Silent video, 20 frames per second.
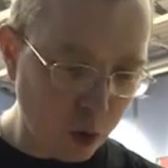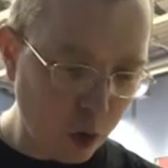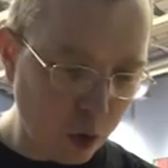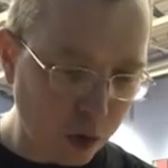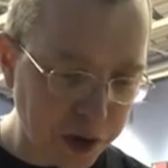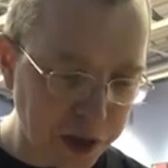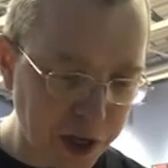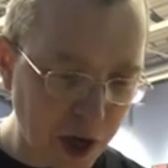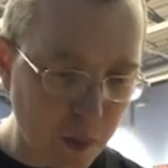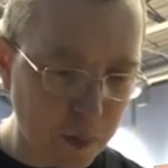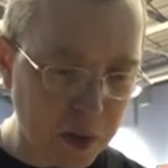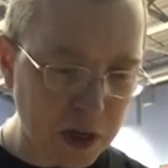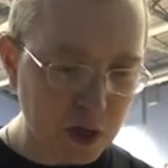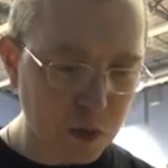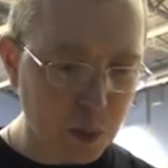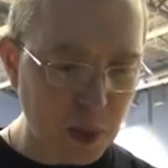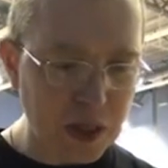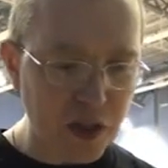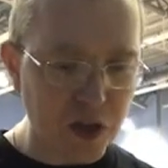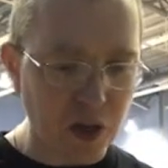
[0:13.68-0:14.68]
roller derby
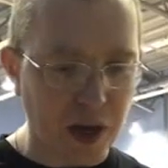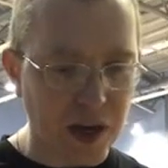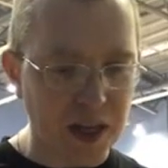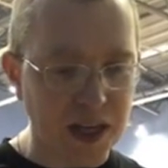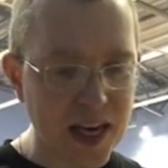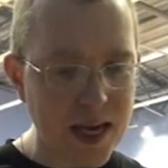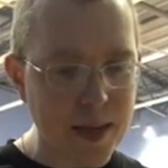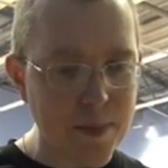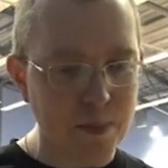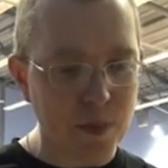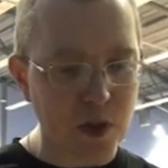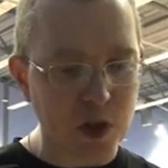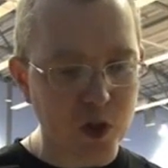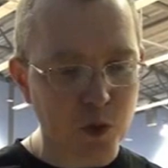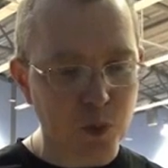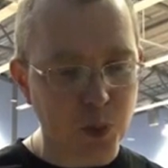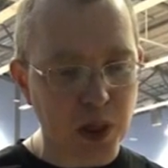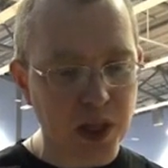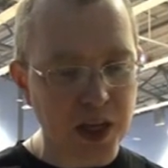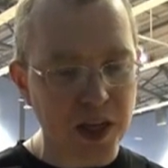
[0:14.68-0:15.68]
is basically a game
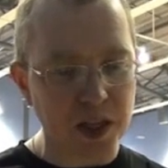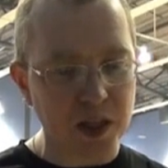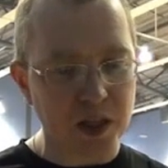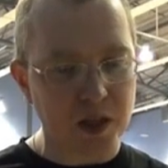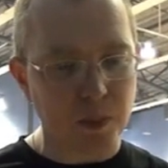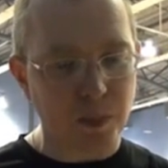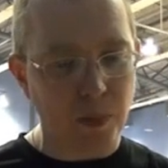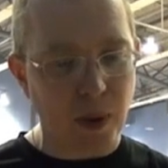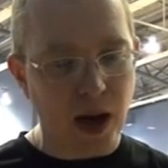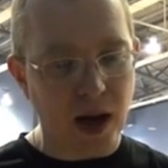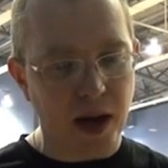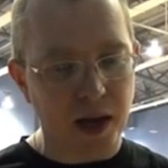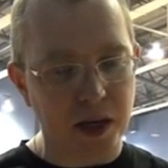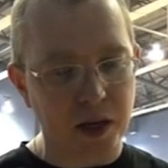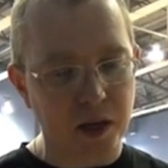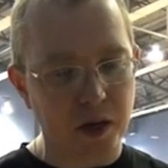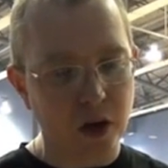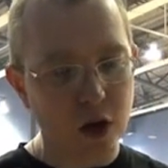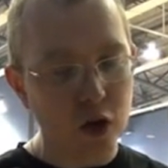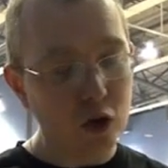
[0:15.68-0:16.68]
that's played
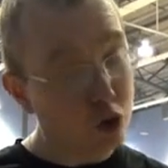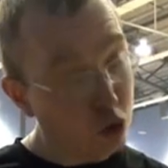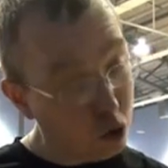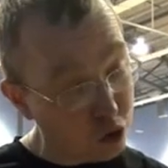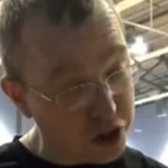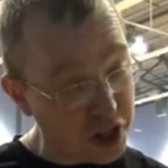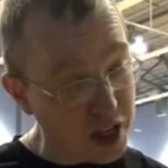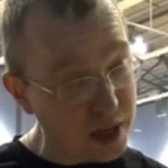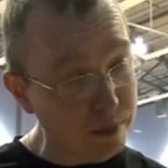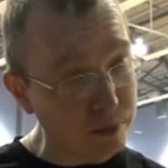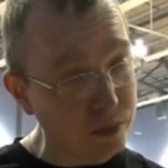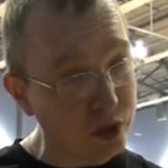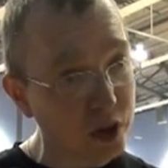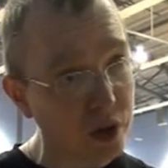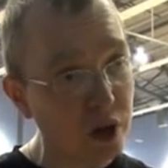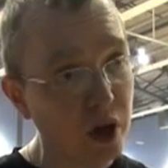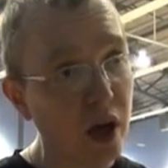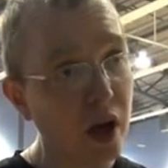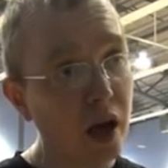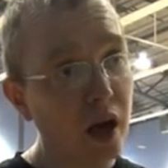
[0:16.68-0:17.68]
by two teams.
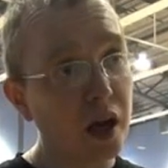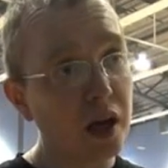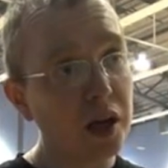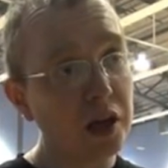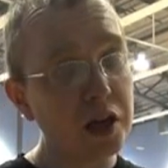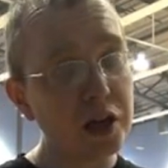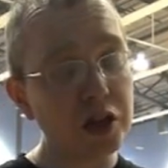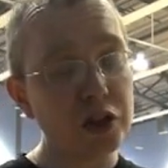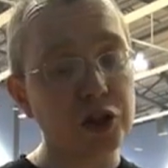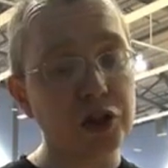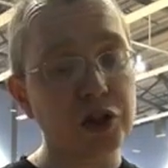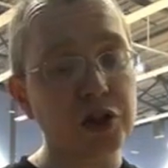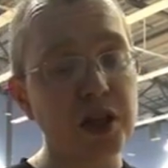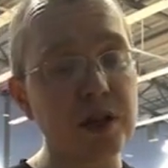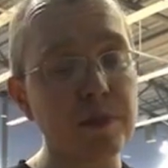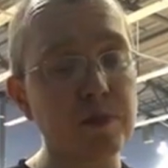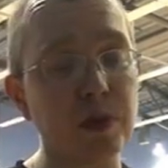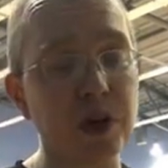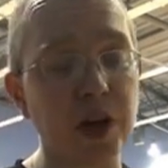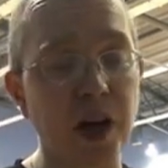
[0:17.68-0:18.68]
Each
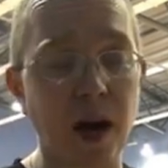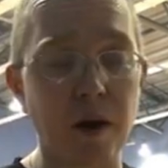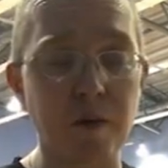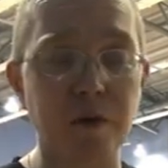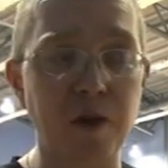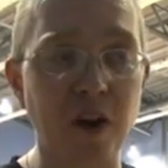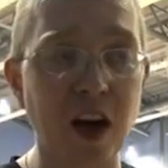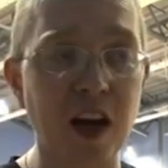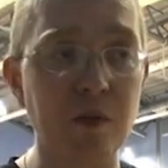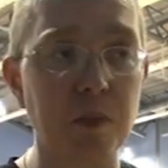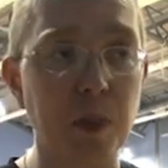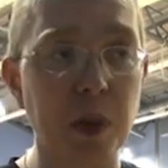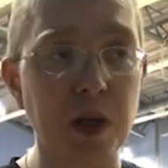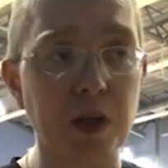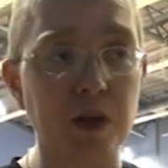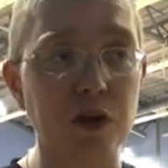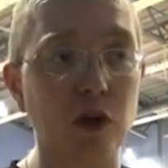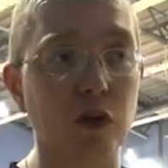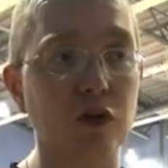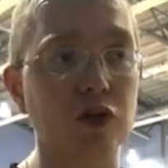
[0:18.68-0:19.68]
team can have five
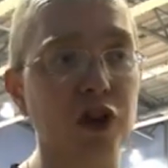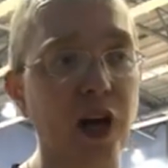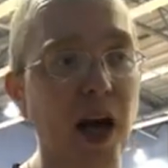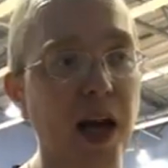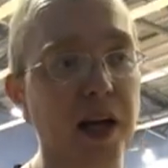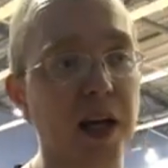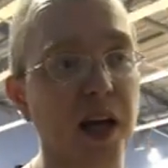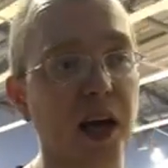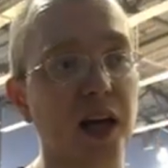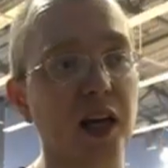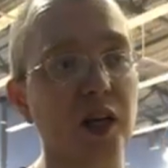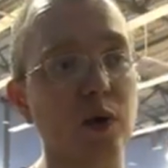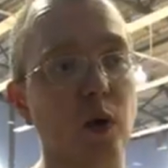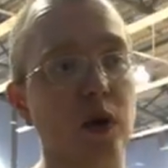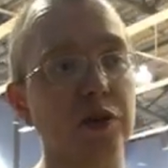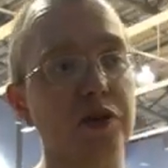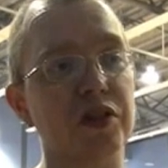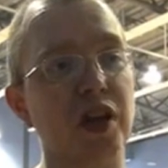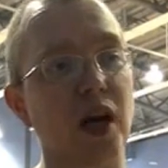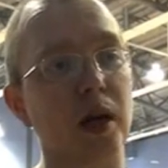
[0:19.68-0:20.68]
players on track at any
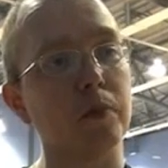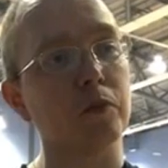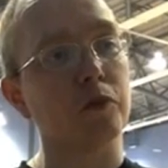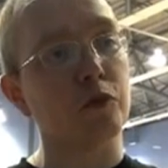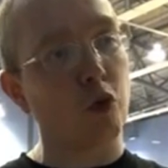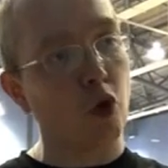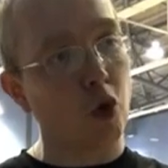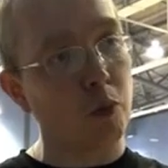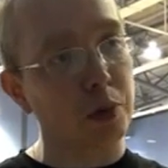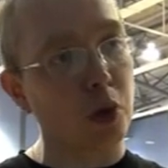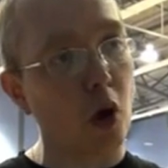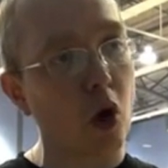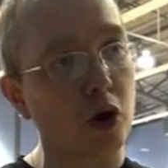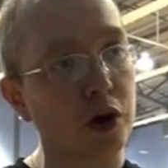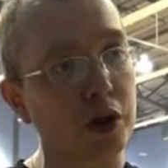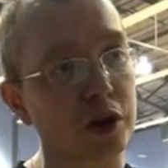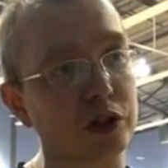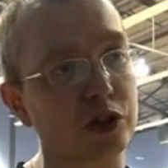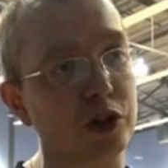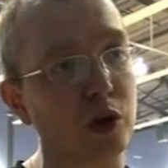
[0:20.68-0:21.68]
one time, four
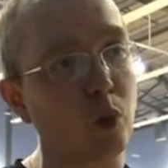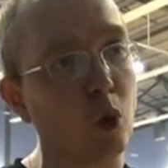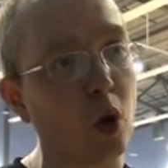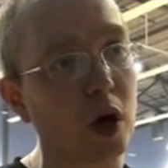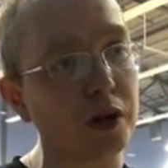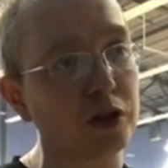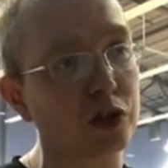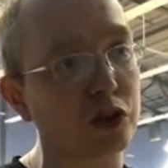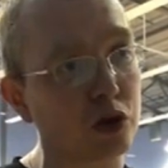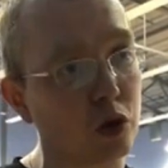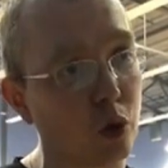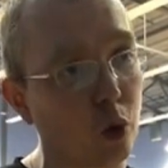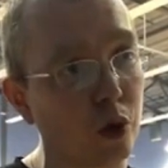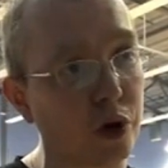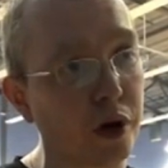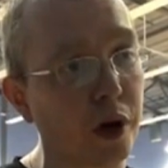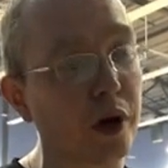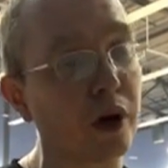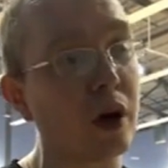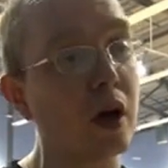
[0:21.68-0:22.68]
blockers and one
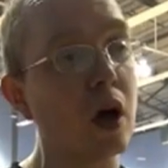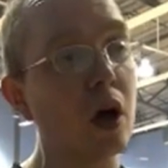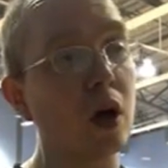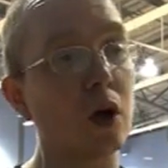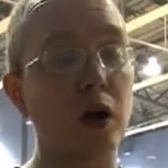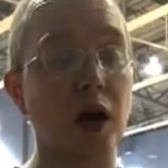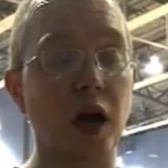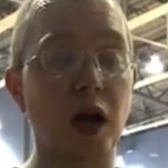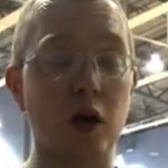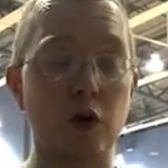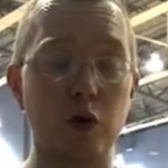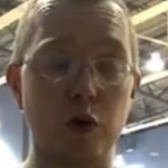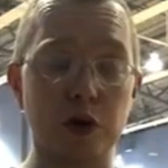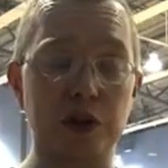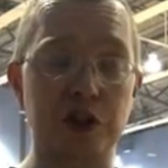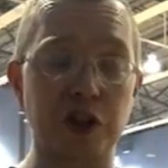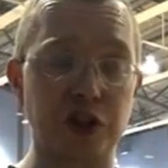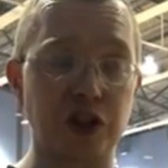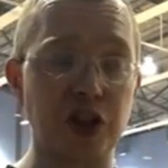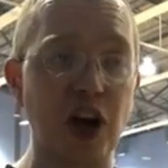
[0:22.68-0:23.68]
scorer uh, who
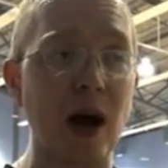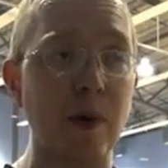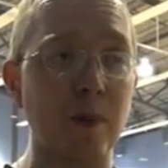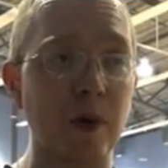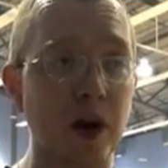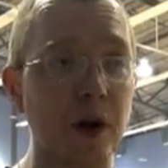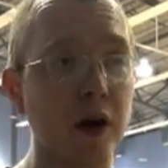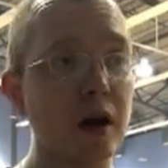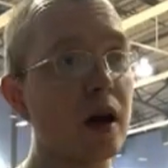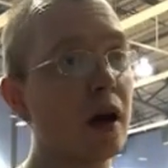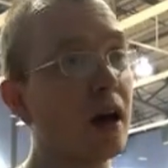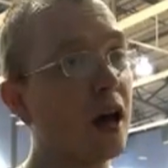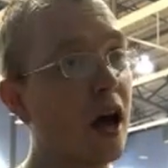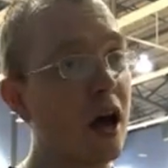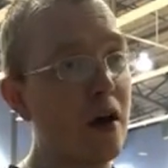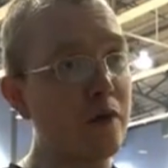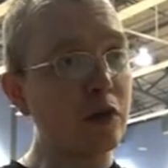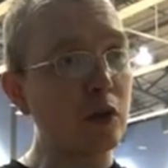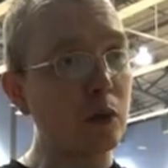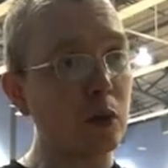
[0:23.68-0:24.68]
is a jammer.
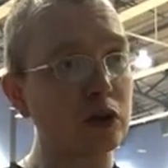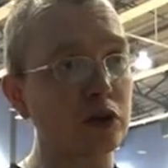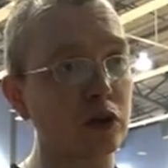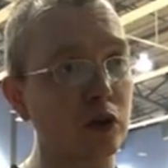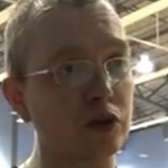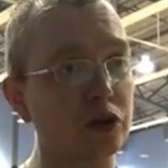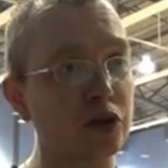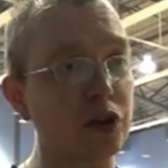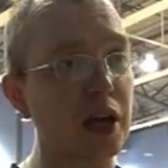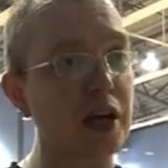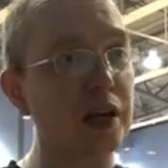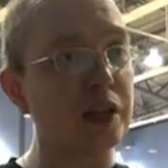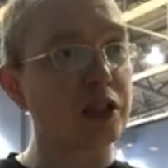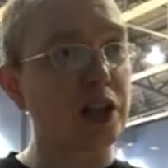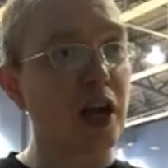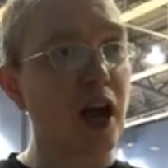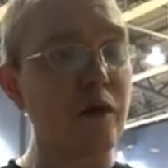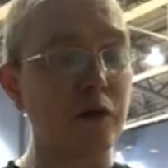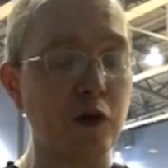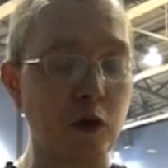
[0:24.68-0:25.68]
Everyone's on skates,
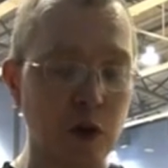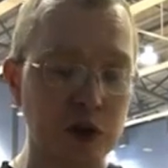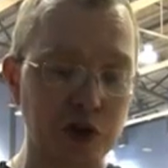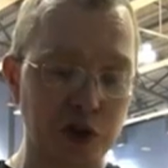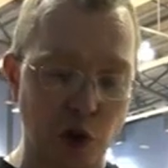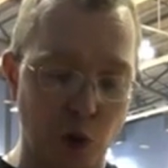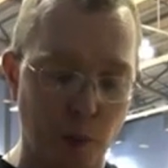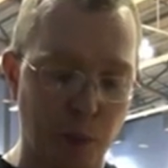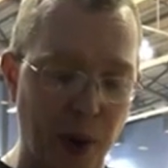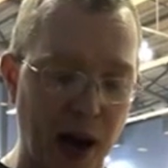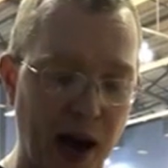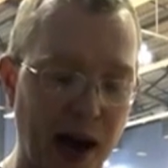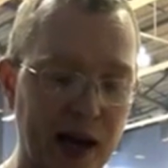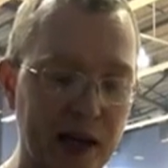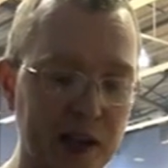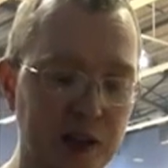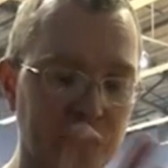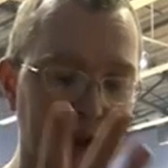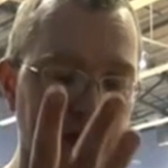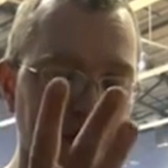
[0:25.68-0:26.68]
everyone's got
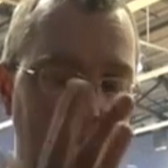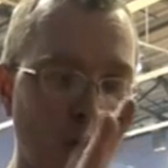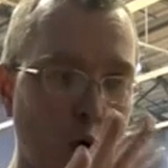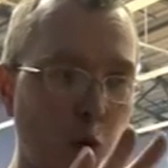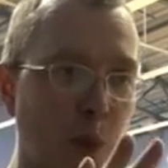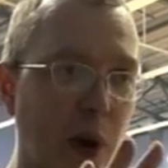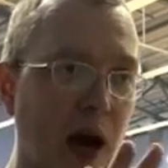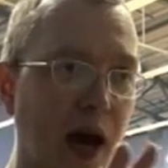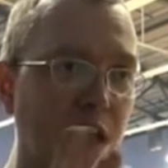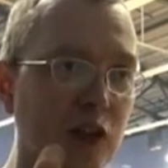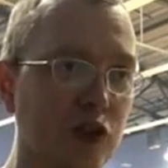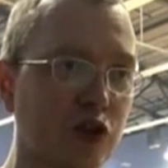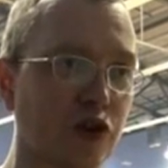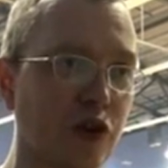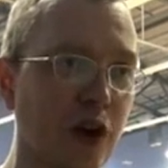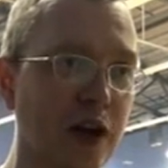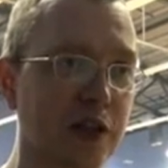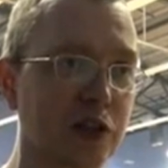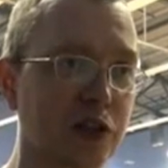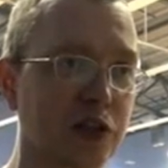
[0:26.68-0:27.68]
pads, full pads,
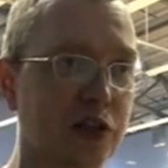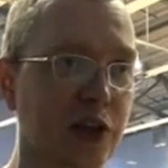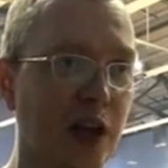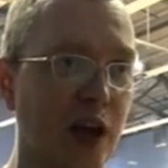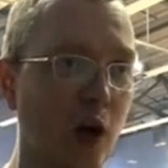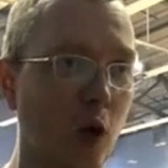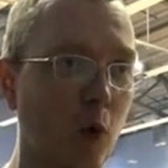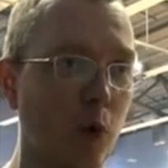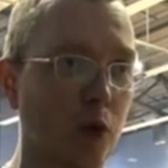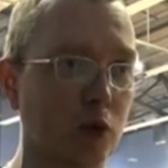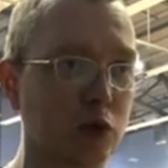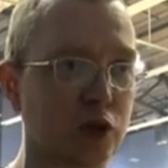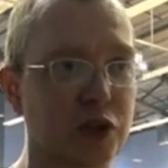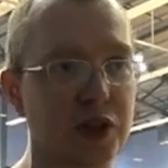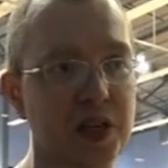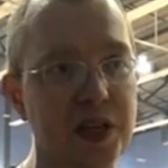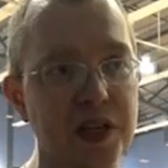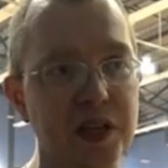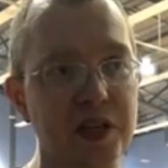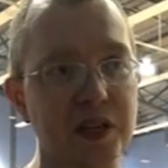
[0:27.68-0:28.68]
wrists, elbows,
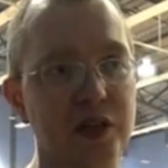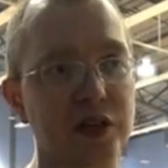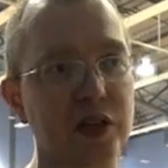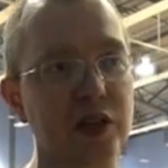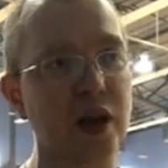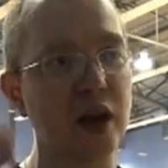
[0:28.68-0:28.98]
knees,